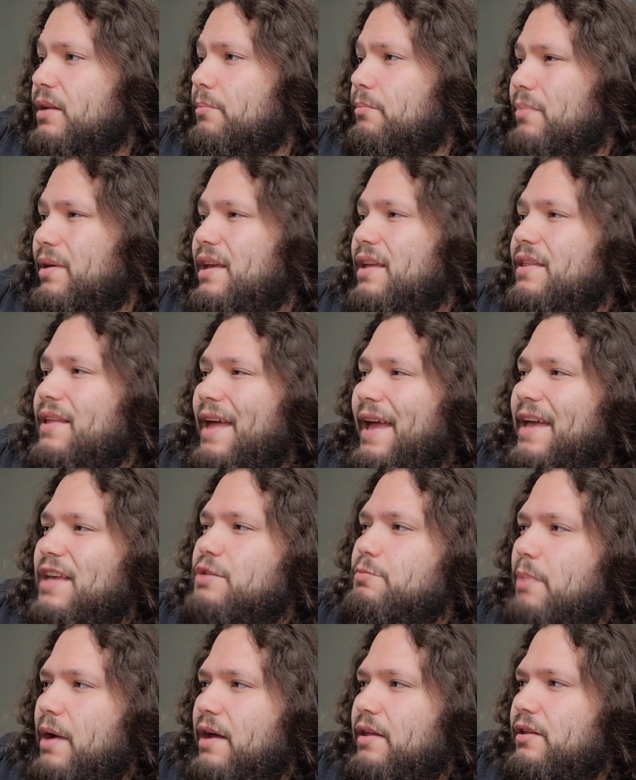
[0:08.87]
Being the ace
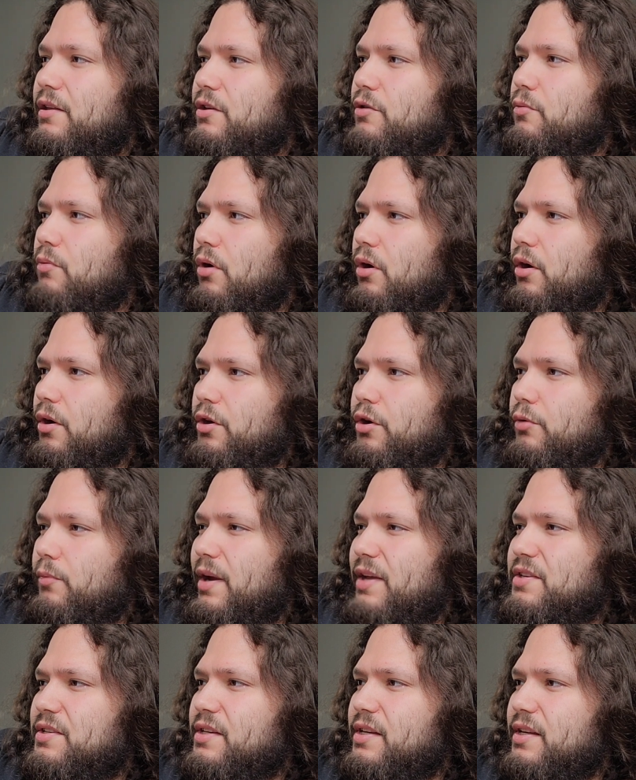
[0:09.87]
pilot you are, you're
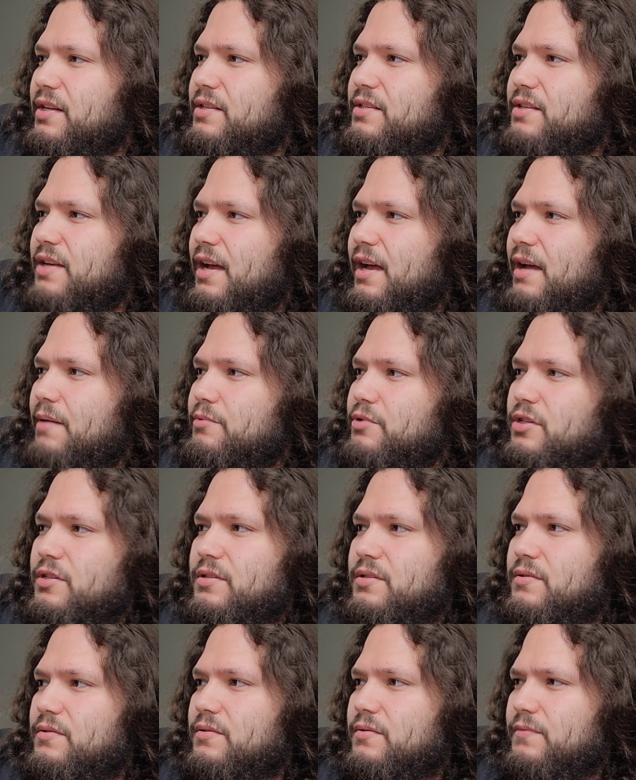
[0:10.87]
racing against time
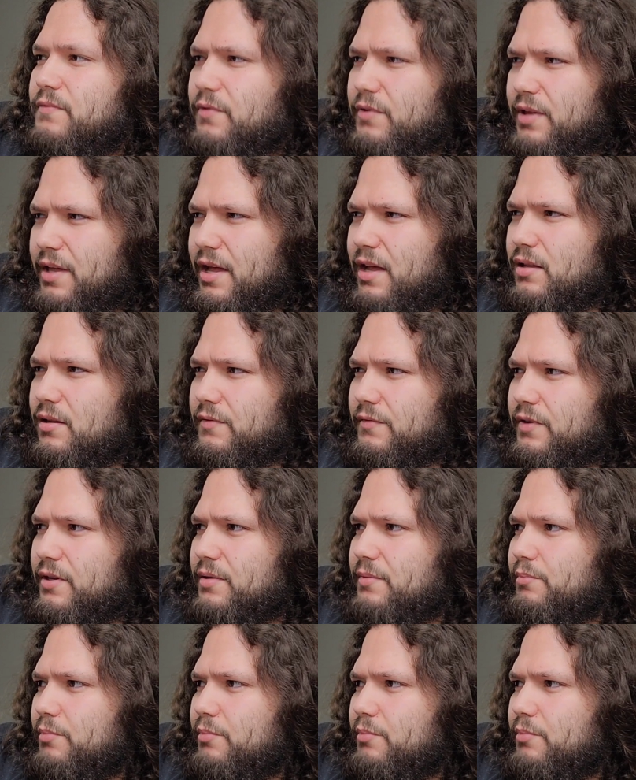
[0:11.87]
just for the hell of it.